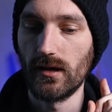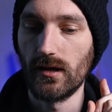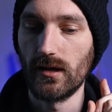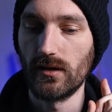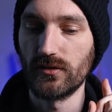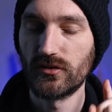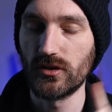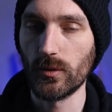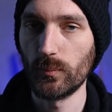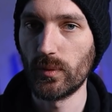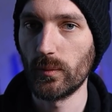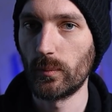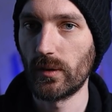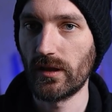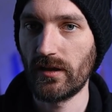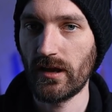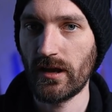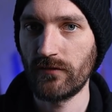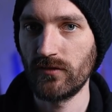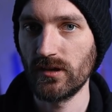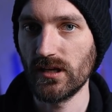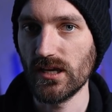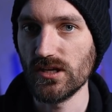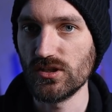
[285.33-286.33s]
some people are
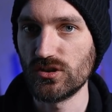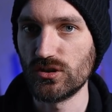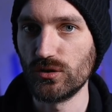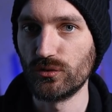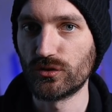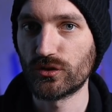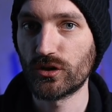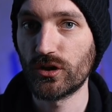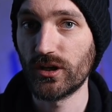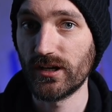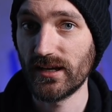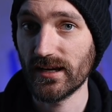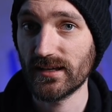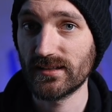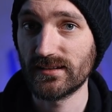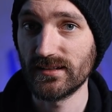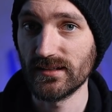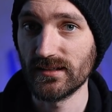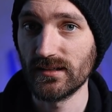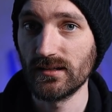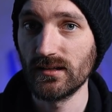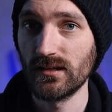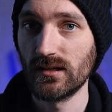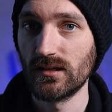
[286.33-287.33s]
having issues
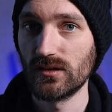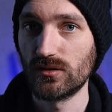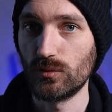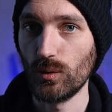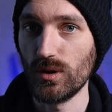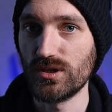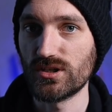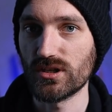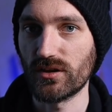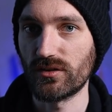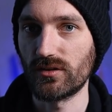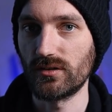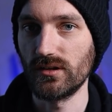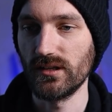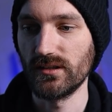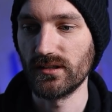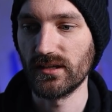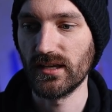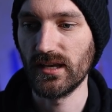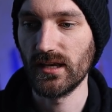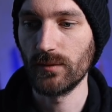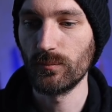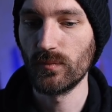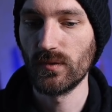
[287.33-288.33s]
connecting to each other in the
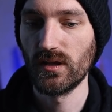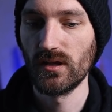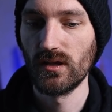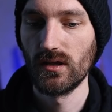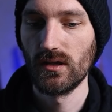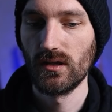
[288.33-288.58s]
game.